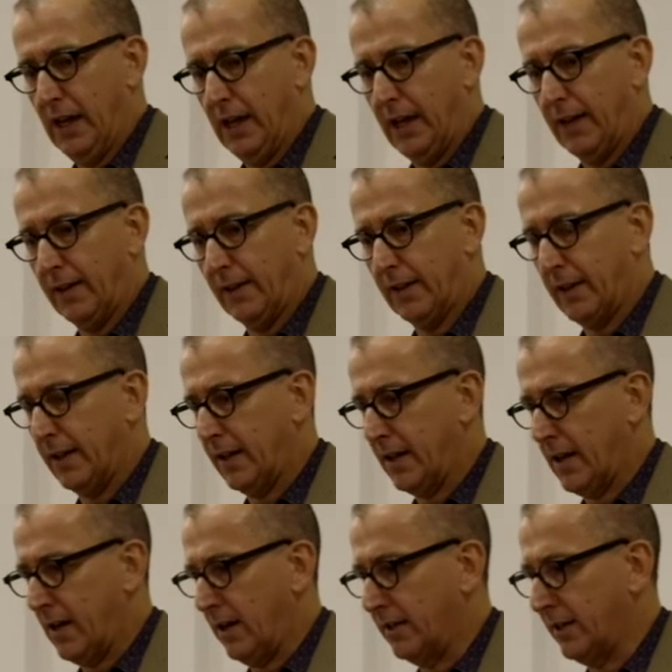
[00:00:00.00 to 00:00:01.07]
in the
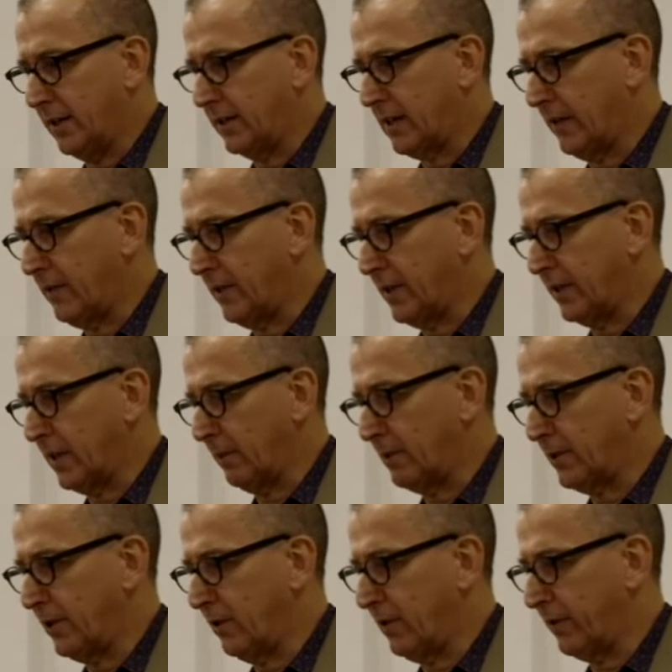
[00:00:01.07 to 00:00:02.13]
1970s up
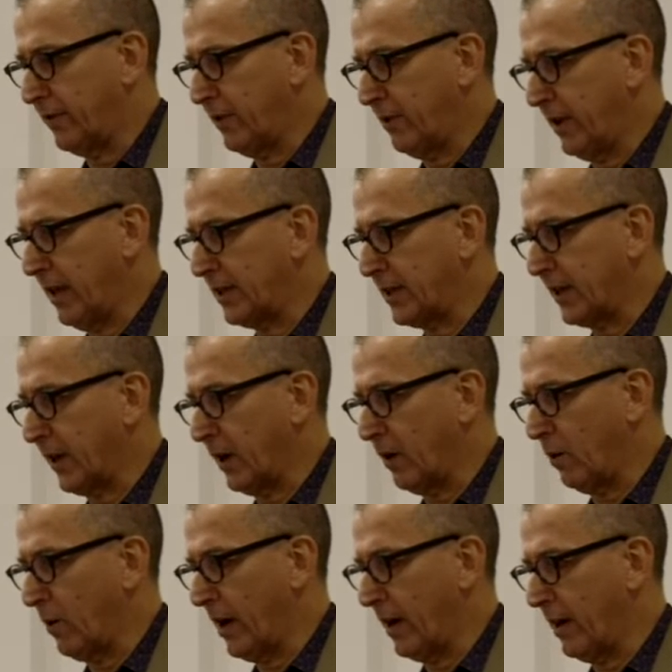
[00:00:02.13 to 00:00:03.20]
to a few years ago,
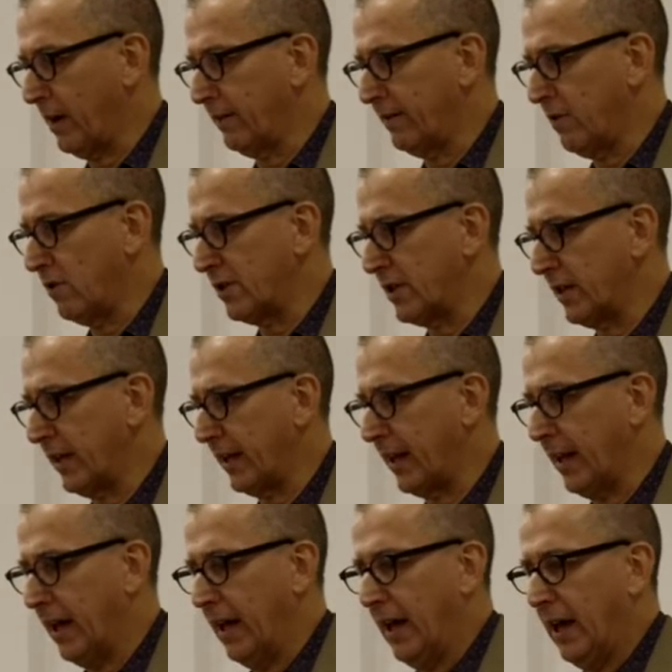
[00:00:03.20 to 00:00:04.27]
when
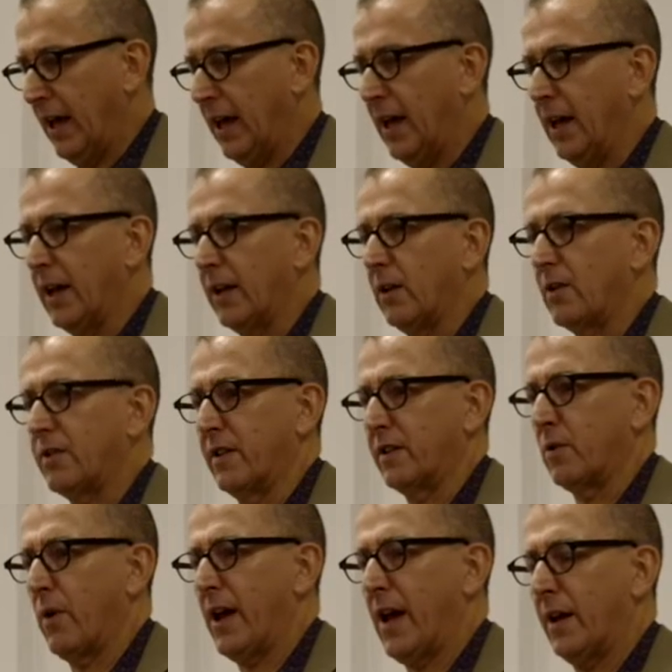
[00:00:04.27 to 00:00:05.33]
unfortunately it lost
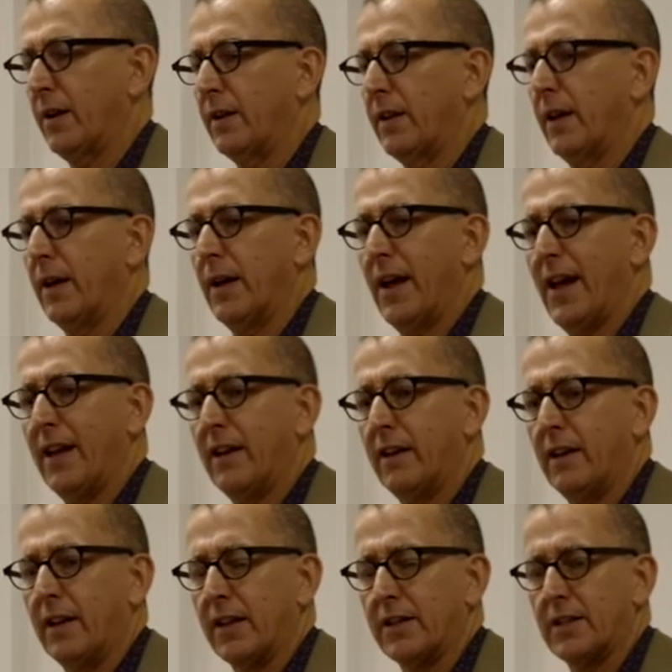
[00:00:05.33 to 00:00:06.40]
its way and
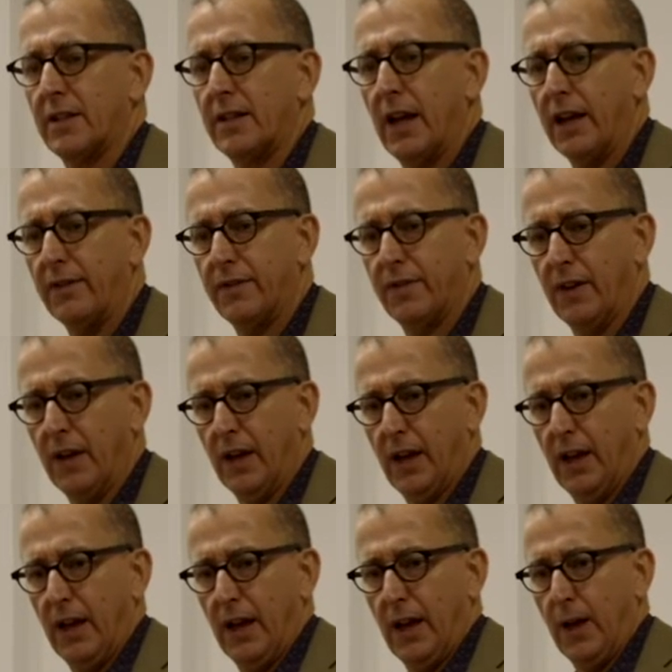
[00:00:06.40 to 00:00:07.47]
ended its life.
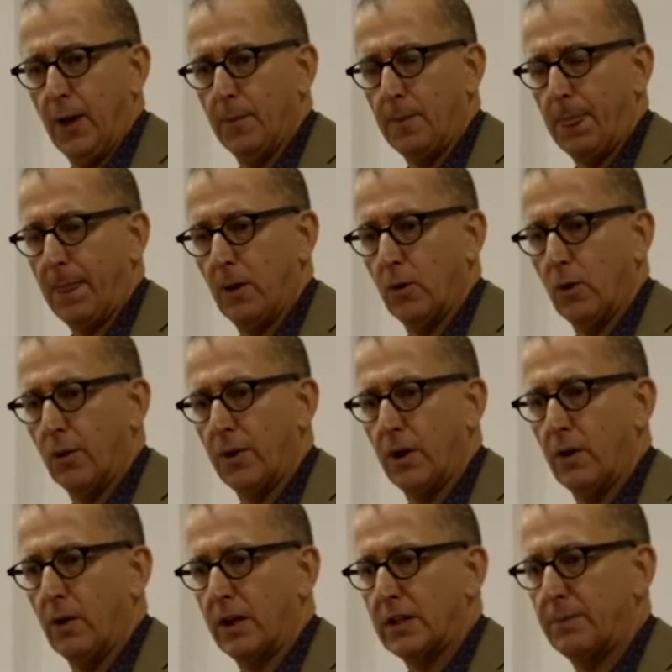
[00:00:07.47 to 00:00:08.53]

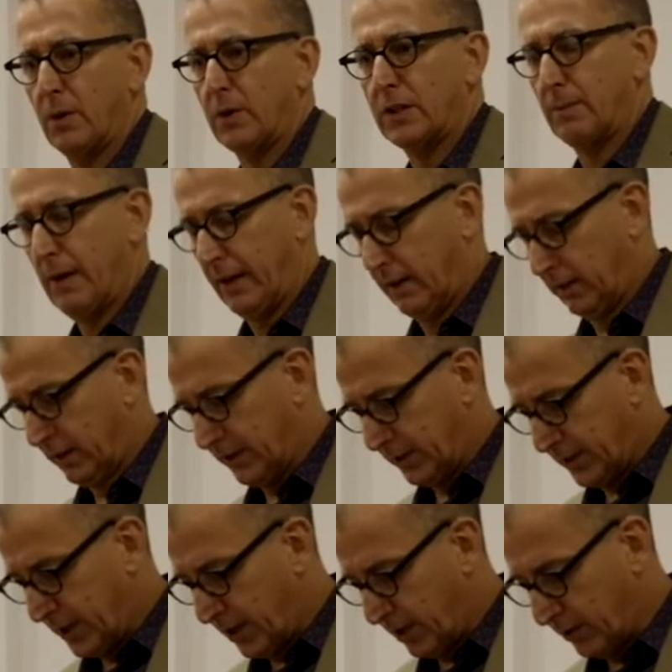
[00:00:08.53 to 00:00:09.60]
Although I suppose the mantle
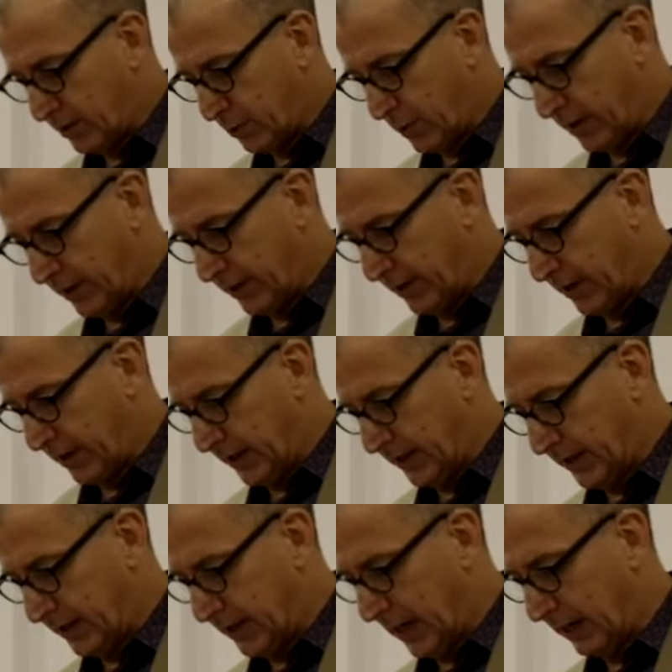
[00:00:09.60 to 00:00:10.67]
continues with
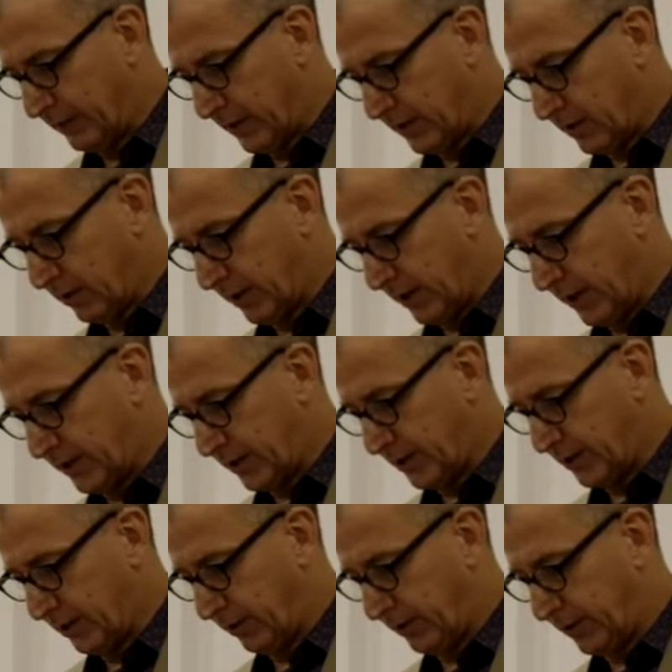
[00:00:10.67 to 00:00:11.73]
the Tavistock
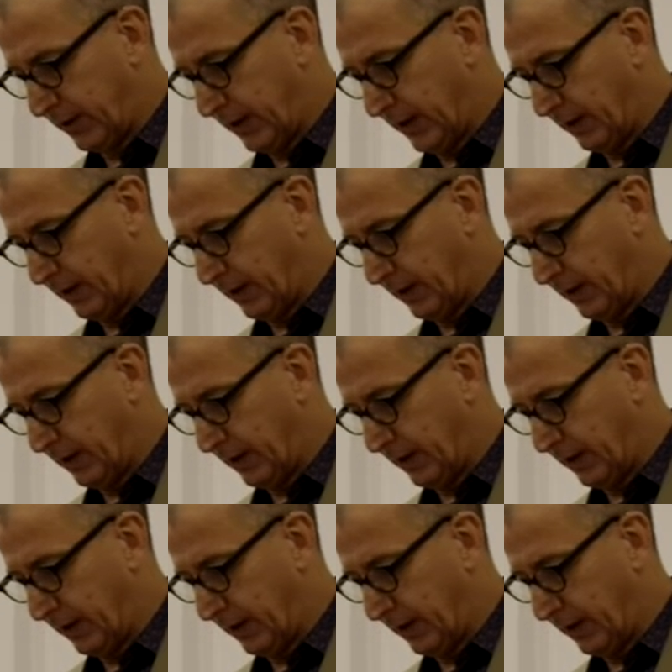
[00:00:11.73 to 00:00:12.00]
Institute.